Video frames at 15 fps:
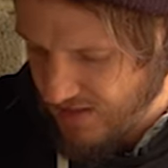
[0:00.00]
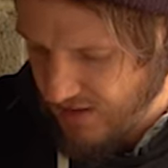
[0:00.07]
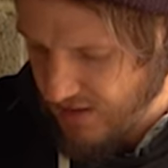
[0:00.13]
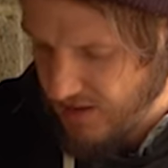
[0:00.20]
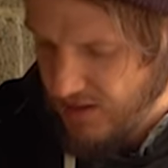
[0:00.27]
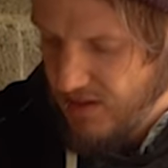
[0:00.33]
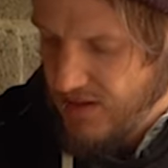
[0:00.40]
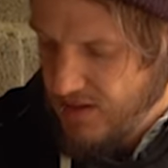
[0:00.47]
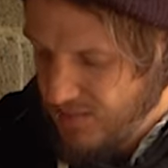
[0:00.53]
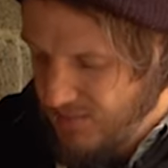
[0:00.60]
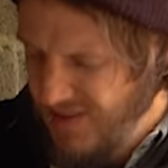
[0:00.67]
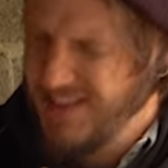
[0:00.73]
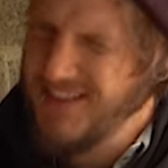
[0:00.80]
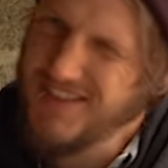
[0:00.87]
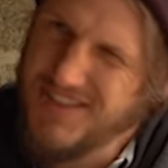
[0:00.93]
that
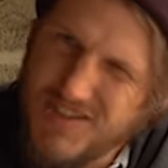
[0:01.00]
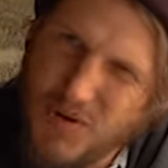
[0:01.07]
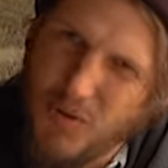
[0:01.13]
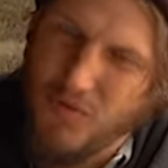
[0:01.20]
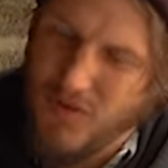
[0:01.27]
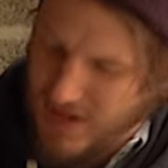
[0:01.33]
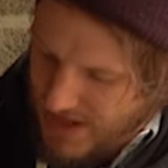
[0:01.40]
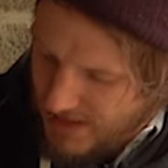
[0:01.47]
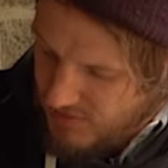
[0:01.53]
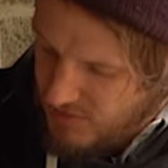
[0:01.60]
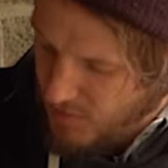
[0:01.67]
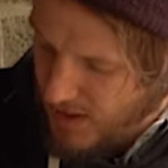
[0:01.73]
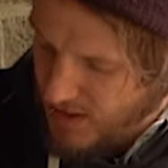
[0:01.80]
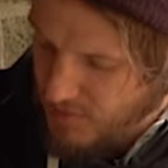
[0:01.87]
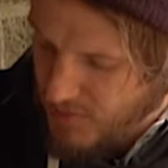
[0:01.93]
it's not really
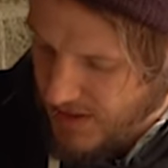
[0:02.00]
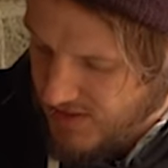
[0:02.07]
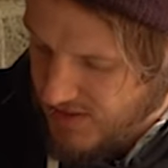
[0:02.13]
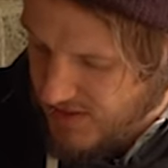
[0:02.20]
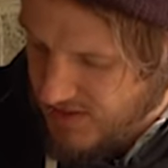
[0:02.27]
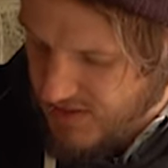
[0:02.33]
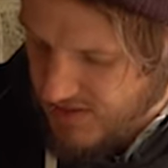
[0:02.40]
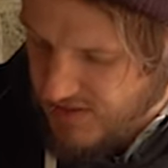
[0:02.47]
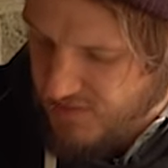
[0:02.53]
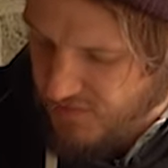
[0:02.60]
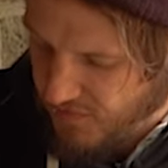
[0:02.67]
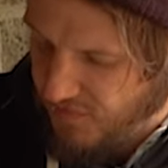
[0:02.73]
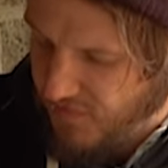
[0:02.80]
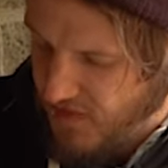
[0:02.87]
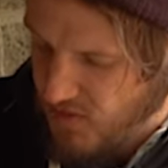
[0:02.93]
extra padding, but it just, it just
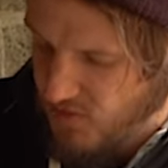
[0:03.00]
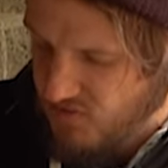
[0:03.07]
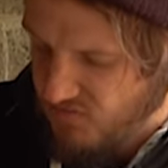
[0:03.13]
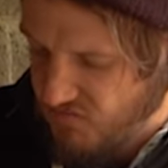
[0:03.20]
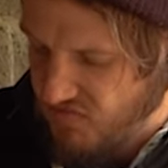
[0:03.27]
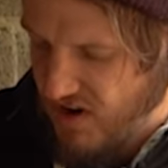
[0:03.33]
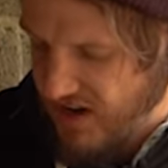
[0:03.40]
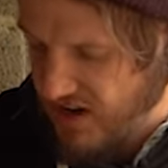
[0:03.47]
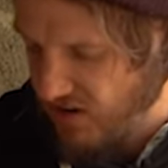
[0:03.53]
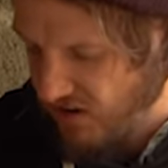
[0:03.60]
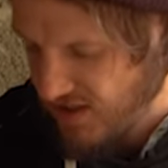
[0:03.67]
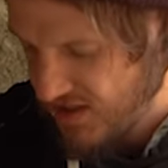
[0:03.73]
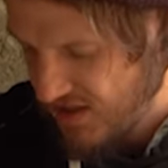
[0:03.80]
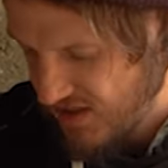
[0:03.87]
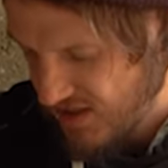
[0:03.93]
feels really
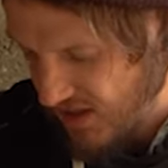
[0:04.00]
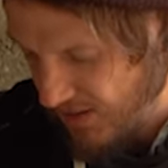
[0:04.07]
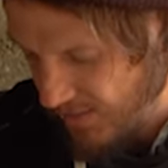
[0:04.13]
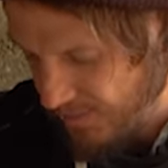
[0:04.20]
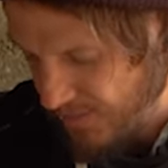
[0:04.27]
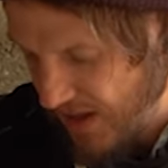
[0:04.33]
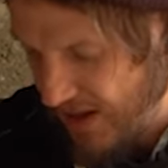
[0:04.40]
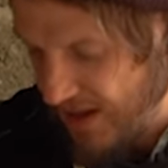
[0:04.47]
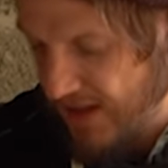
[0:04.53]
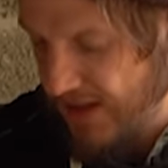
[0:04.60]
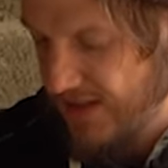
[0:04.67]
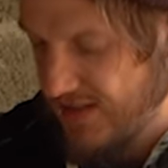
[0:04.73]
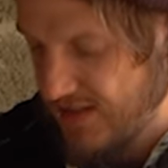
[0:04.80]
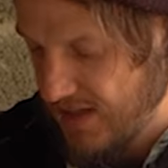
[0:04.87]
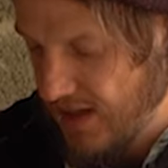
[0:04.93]
nice. So that
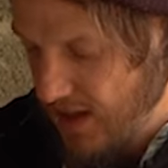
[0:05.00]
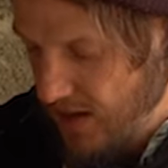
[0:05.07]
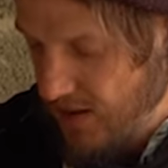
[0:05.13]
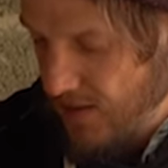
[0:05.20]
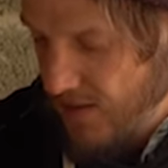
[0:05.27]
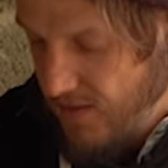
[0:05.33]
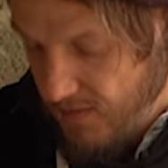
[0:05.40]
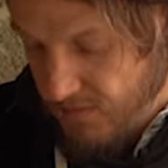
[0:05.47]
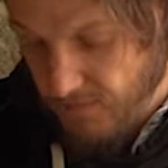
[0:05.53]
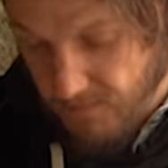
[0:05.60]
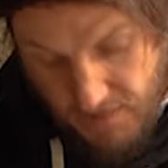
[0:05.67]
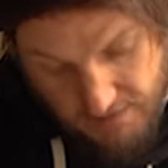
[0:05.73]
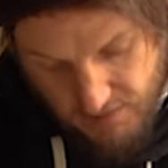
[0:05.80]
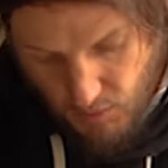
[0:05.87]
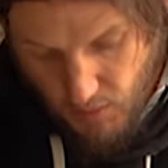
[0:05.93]
is
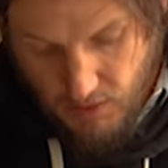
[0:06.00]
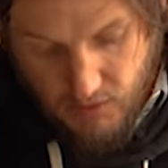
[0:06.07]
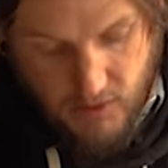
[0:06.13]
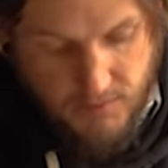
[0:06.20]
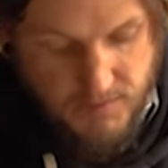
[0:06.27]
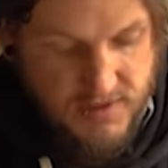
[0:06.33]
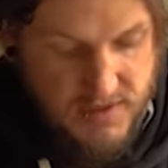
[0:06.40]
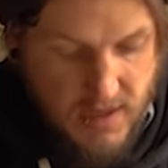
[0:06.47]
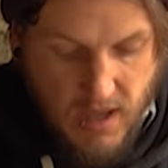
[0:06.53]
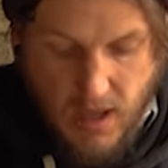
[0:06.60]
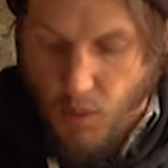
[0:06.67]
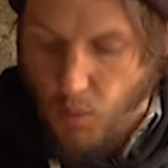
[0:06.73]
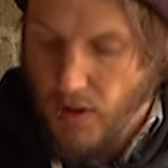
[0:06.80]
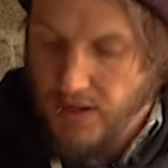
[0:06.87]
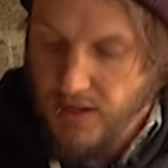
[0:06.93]
very welcomed.
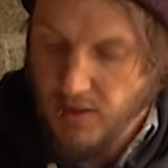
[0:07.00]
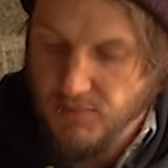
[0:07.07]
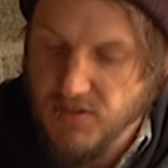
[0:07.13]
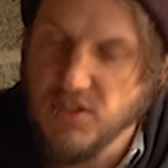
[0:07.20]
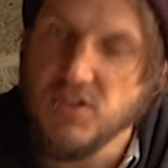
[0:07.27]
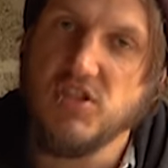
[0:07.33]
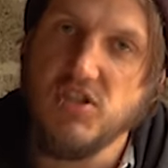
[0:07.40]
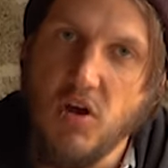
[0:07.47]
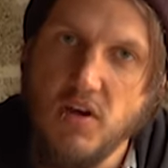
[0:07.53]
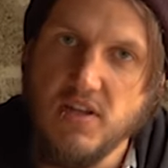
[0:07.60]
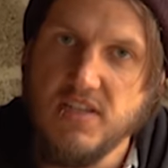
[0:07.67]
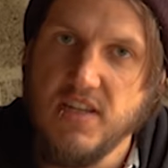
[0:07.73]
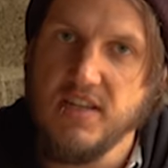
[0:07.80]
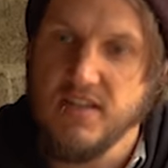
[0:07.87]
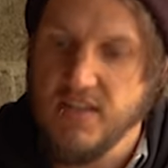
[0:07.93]
When it comes to
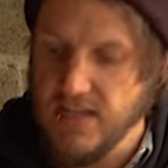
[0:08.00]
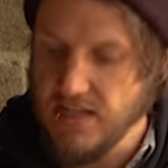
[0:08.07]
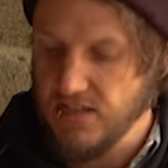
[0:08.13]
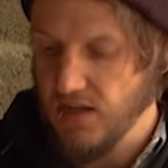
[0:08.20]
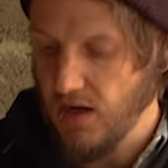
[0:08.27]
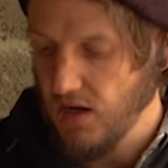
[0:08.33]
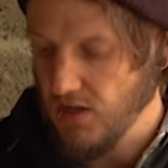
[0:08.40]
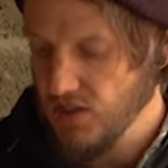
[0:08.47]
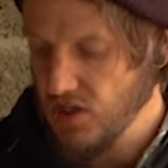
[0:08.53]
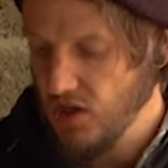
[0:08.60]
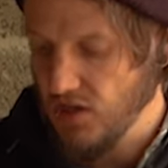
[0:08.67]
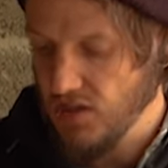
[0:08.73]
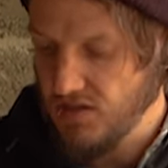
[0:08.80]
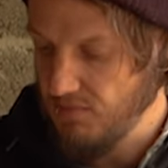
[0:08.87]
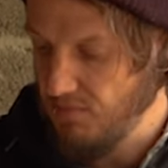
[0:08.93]
sizing, these are
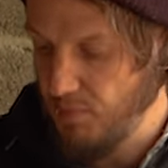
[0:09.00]
sized